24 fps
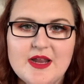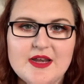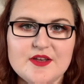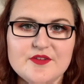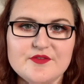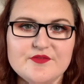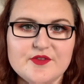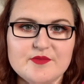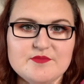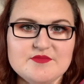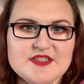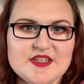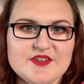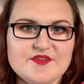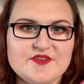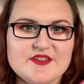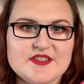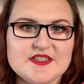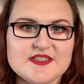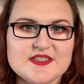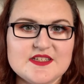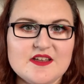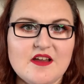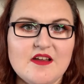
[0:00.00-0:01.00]
from Jeffree
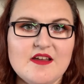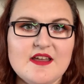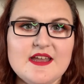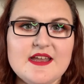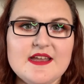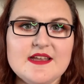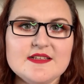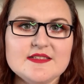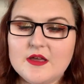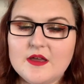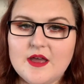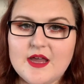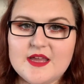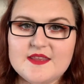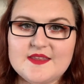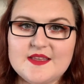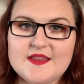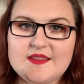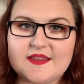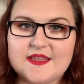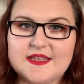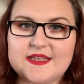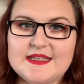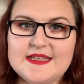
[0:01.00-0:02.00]
Star is. I think
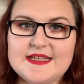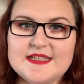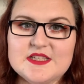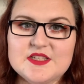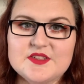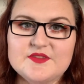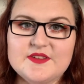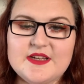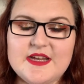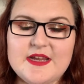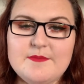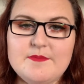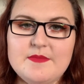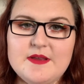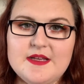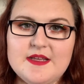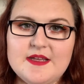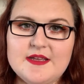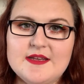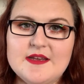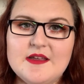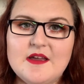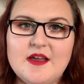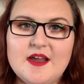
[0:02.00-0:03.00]
the glittery
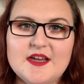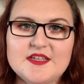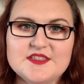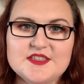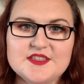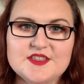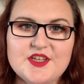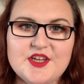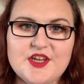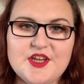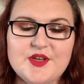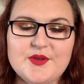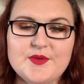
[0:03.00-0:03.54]
Million eyeshadow,